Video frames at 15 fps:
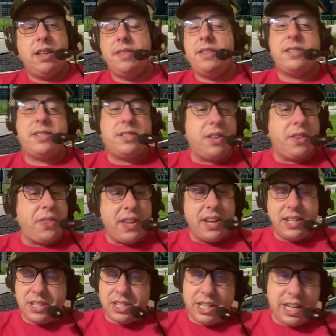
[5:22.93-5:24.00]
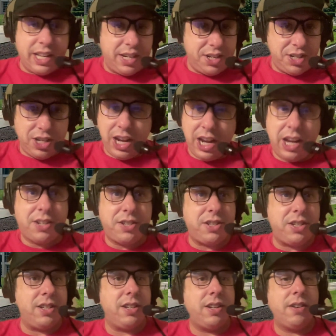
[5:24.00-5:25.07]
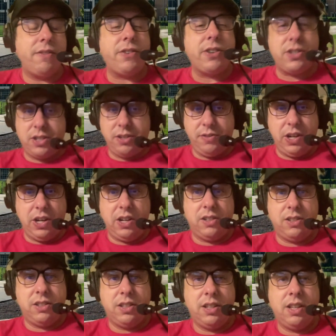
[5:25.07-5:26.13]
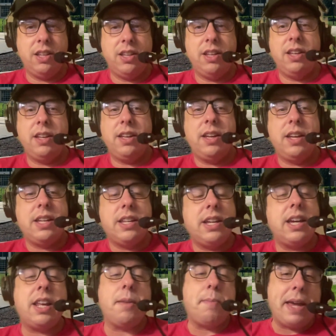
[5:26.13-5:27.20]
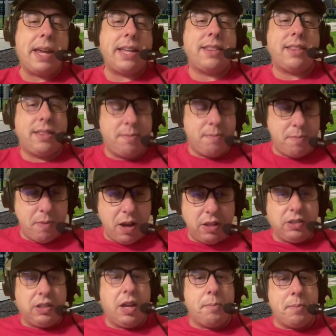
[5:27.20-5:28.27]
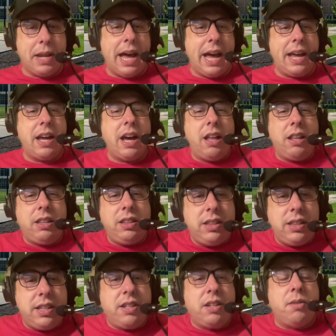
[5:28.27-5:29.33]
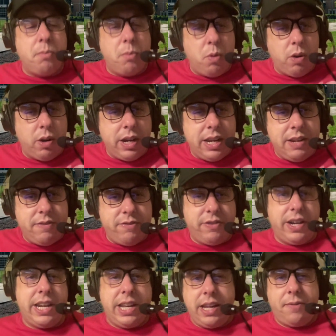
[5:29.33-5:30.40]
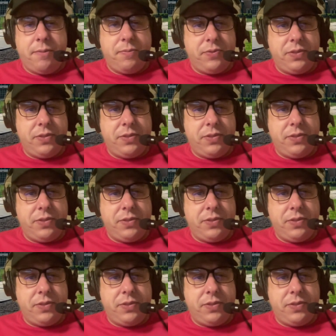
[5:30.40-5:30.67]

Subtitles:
There's still things you got to change. First of all, you got to make alumni a little more inviting.